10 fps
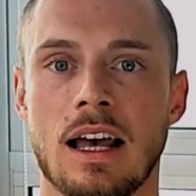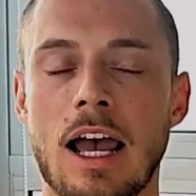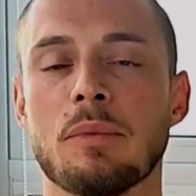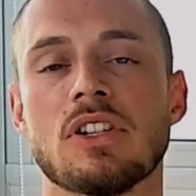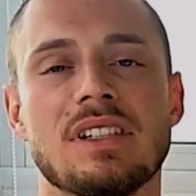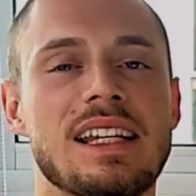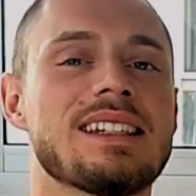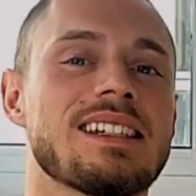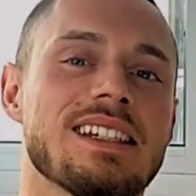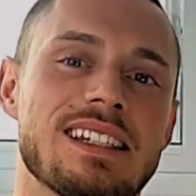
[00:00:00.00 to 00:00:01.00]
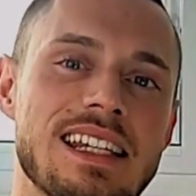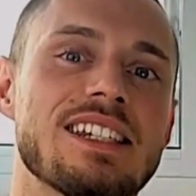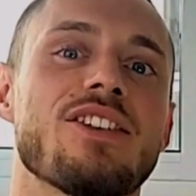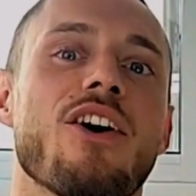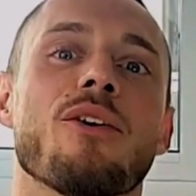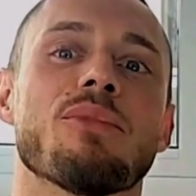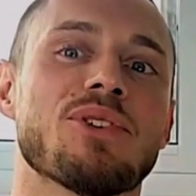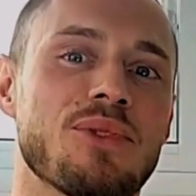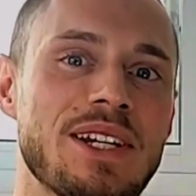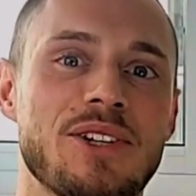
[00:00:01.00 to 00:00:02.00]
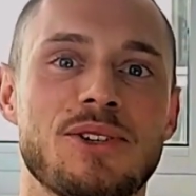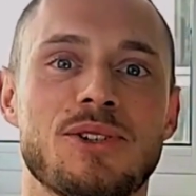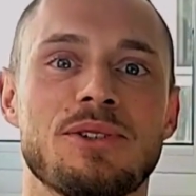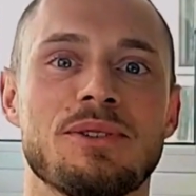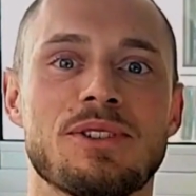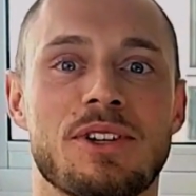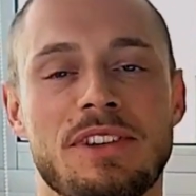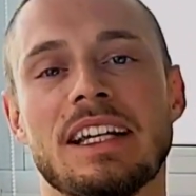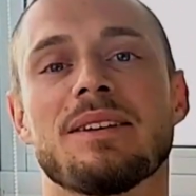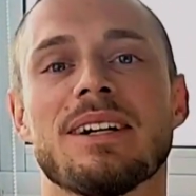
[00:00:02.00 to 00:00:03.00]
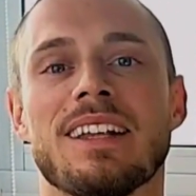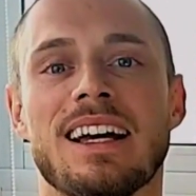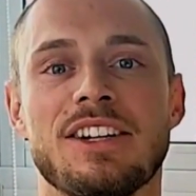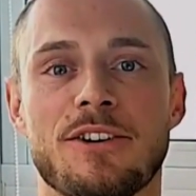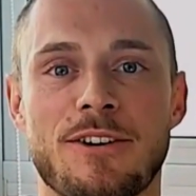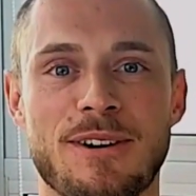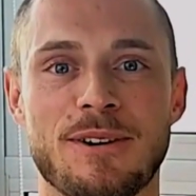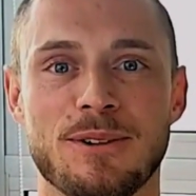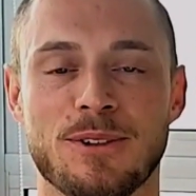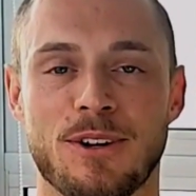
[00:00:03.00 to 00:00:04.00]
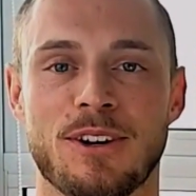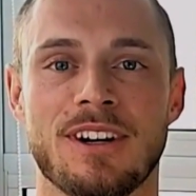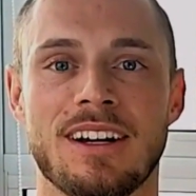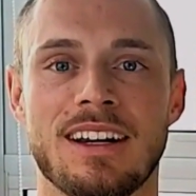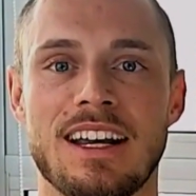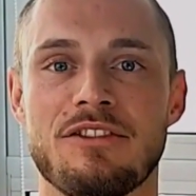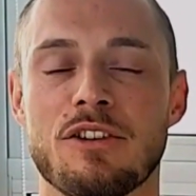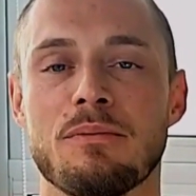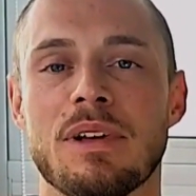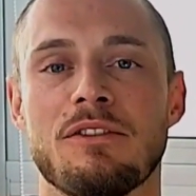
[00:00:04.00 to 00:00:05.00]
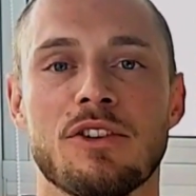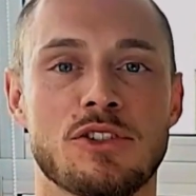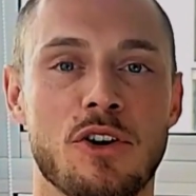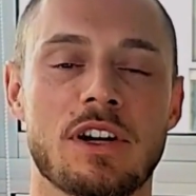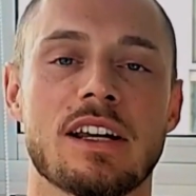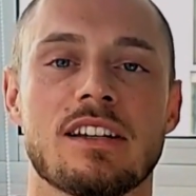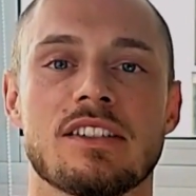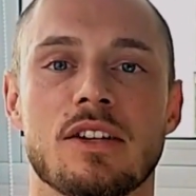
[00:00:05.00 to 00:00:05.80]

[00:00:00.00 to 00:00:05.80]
how much distance is there between you two? So think about that in your own culture. If you're talking to